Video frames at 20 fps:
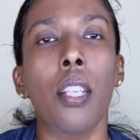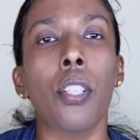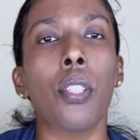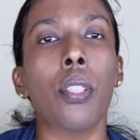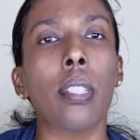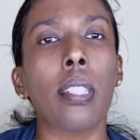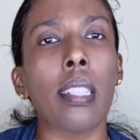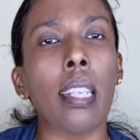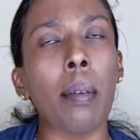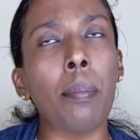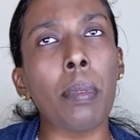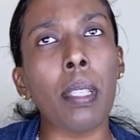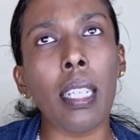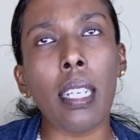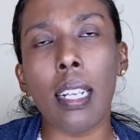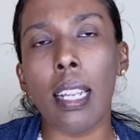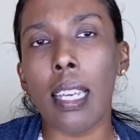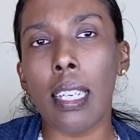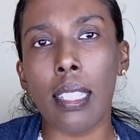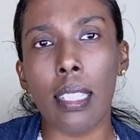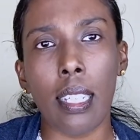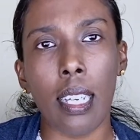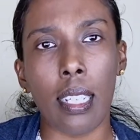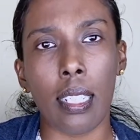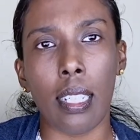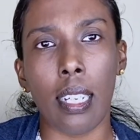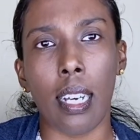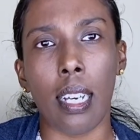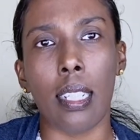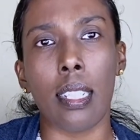So something like
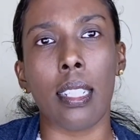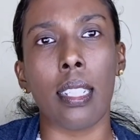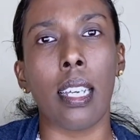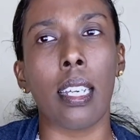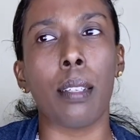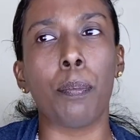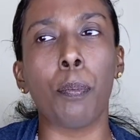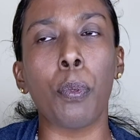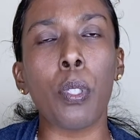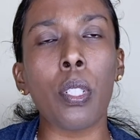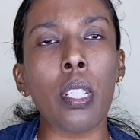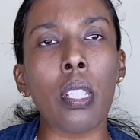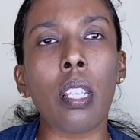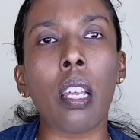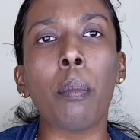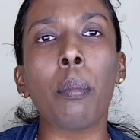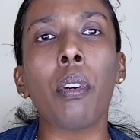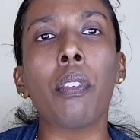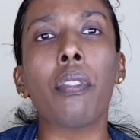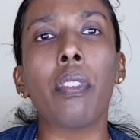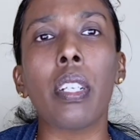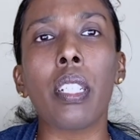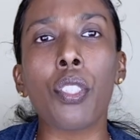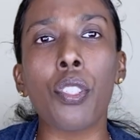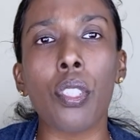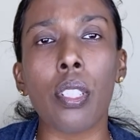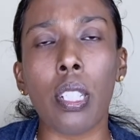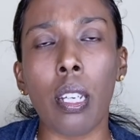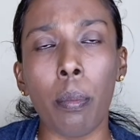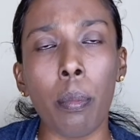that, guys, like put some of
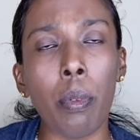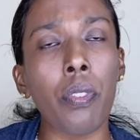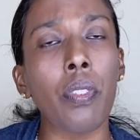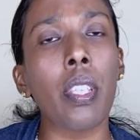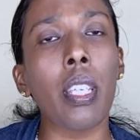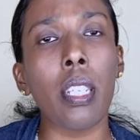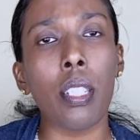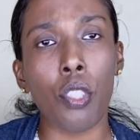the